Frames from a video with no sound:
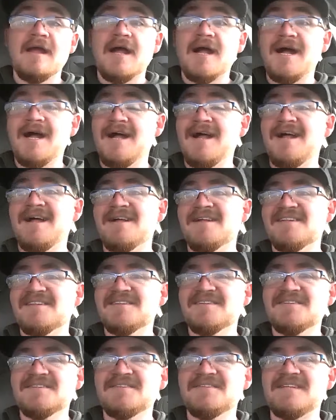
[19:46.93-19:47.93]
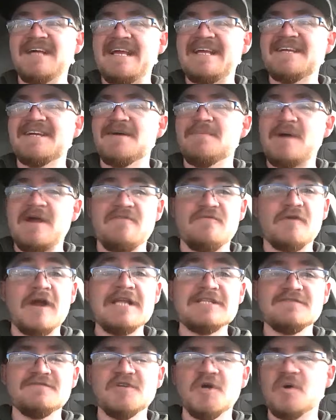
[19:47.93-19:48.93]
My
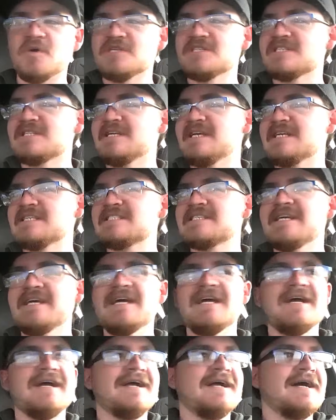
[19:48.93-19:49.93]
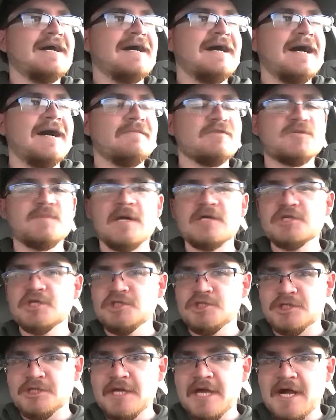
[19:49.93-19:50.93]
friends have noticed this, especially
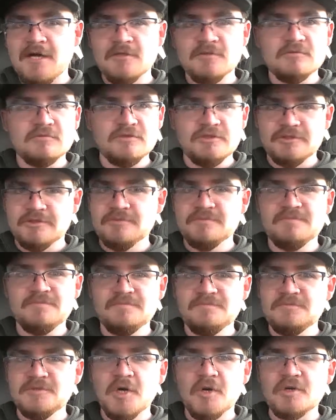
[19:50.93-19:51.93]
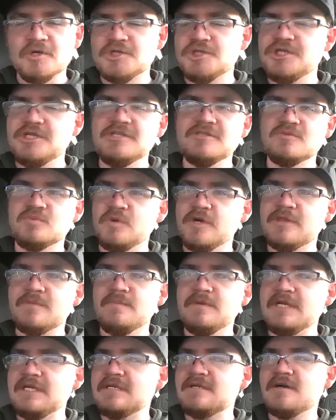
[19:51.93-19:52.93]
Janelle. You'll notice she's with
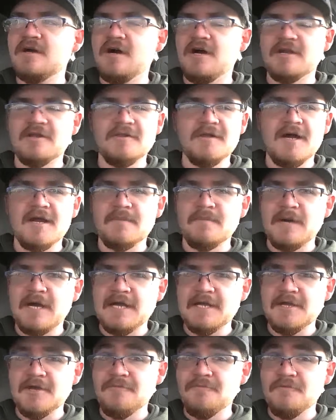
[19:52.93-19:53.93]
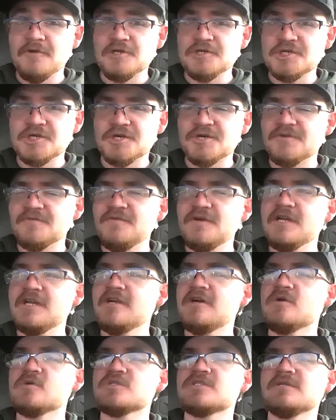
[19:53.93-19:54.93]
me on a lot of my adventure
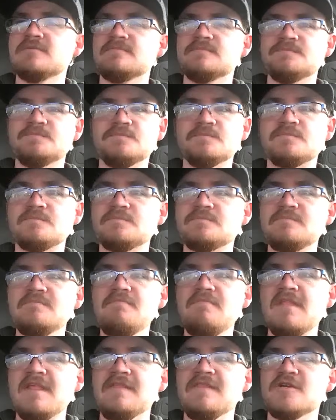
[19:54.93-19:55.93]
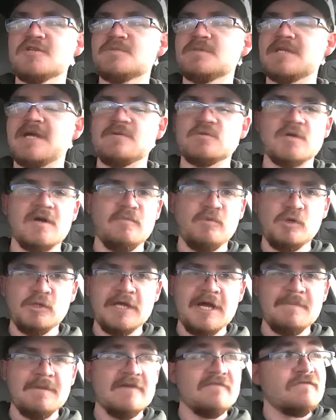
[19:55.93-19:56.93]
videos. There's been times where I'll pull
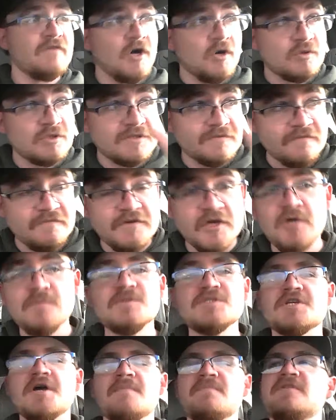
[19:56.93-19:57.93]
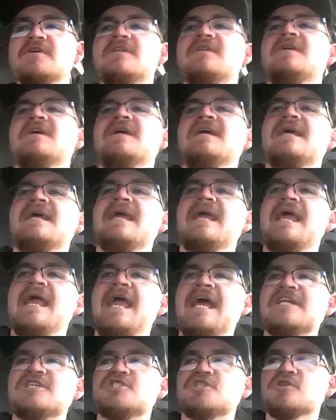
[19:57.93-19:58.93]
out my phone to film something,
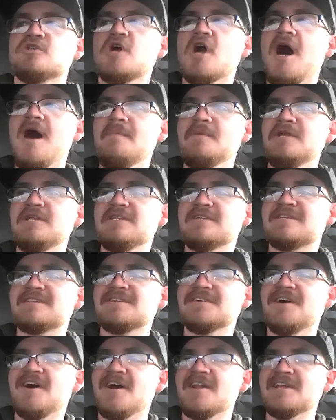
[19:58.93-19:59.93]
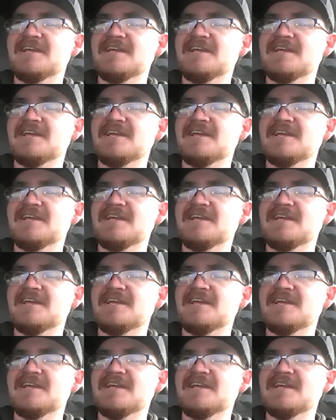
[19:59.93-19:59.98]
and she'll comment on